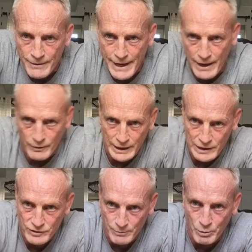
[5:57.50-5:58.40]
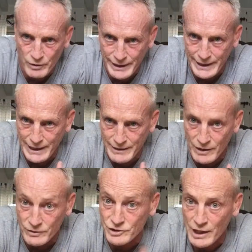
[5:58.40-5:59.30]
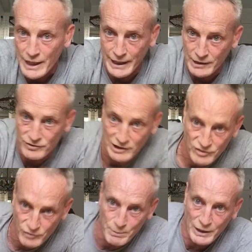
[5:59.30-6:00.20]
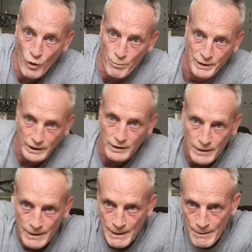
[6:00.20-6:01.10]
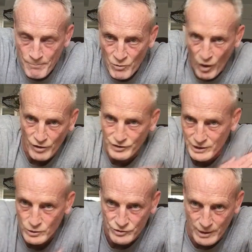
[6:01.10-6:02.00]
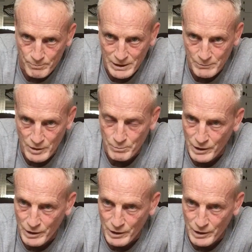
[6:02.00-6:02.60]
Now, he's going to pull that hand out, and he sees this big opening. All I do is I beat him to the